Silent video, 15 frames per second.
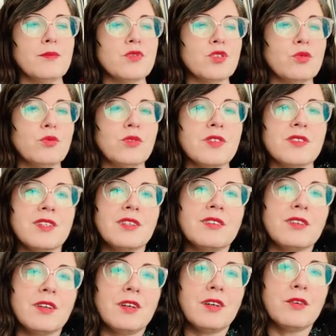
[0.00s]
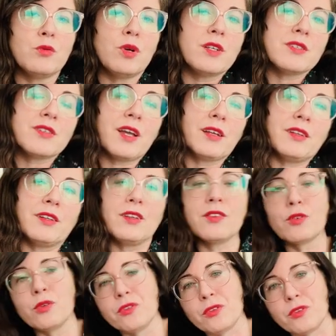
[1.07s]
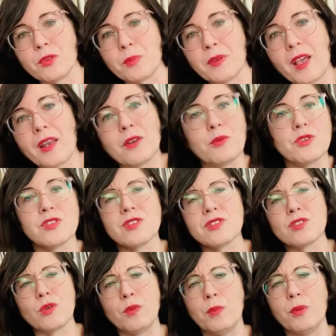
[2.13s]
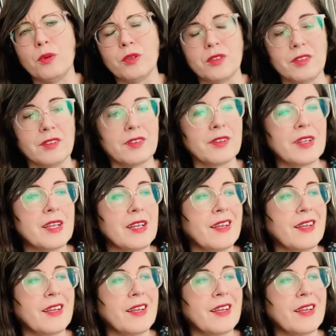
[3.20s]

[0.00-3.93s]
So there's guitar on one side, and there's also the piano, which is so important.